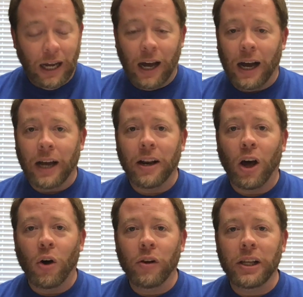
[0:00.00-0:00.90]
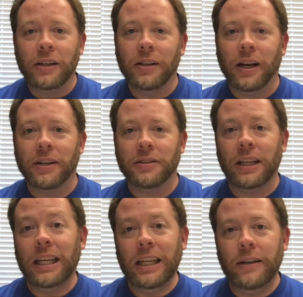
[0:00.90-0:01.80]
Not only does
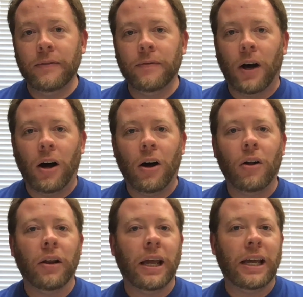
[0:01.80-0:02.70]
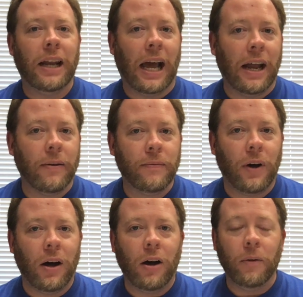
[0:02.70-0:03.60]
Eve fall and Adam
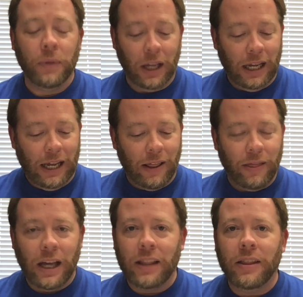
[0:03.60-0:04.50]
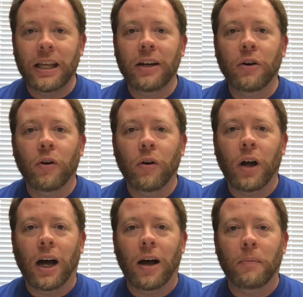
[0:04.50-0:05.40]
fall, they then
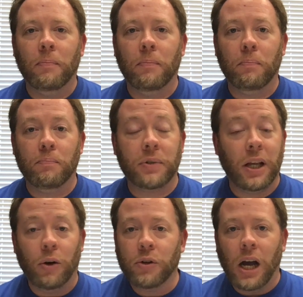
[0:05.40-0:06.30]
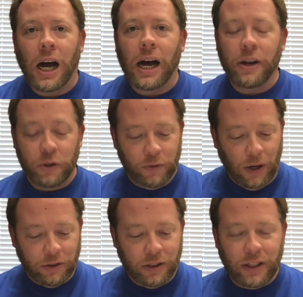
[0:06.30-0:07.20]
tell God whose
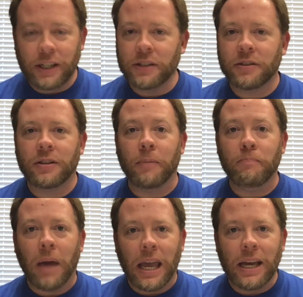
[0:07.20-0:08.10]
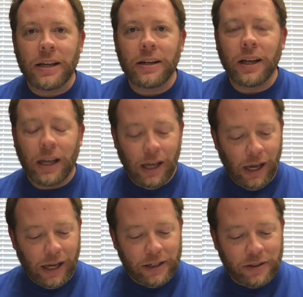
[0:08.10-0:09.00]
fault it is. The man
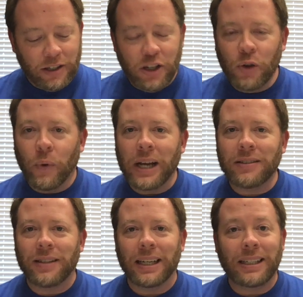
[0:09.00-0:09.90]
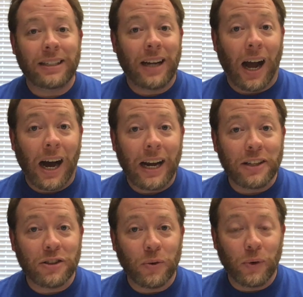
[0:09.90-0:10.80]
insinuates that God
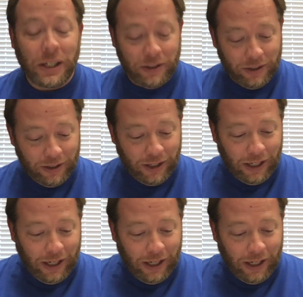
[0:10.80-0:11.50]
is the reason.